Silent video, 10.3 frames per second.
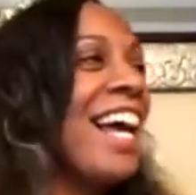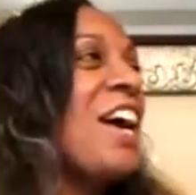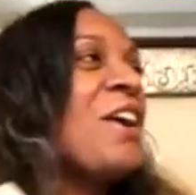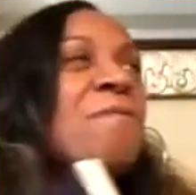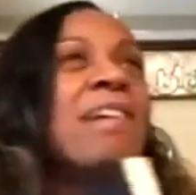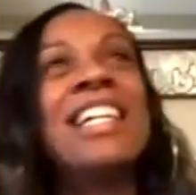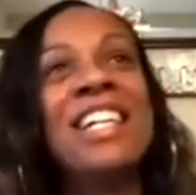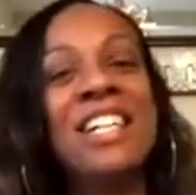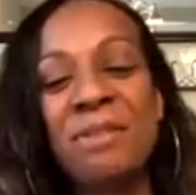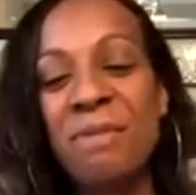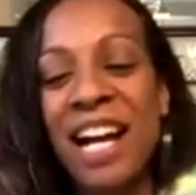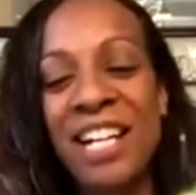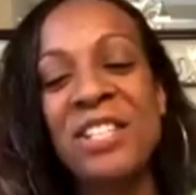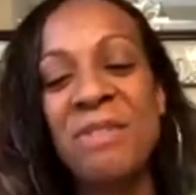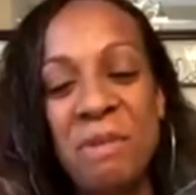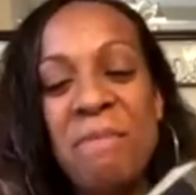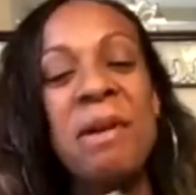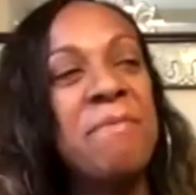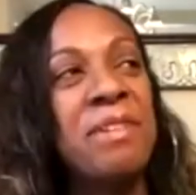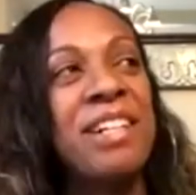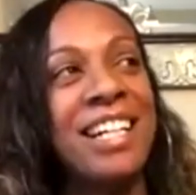Oh my gosh! But I just
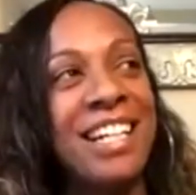remember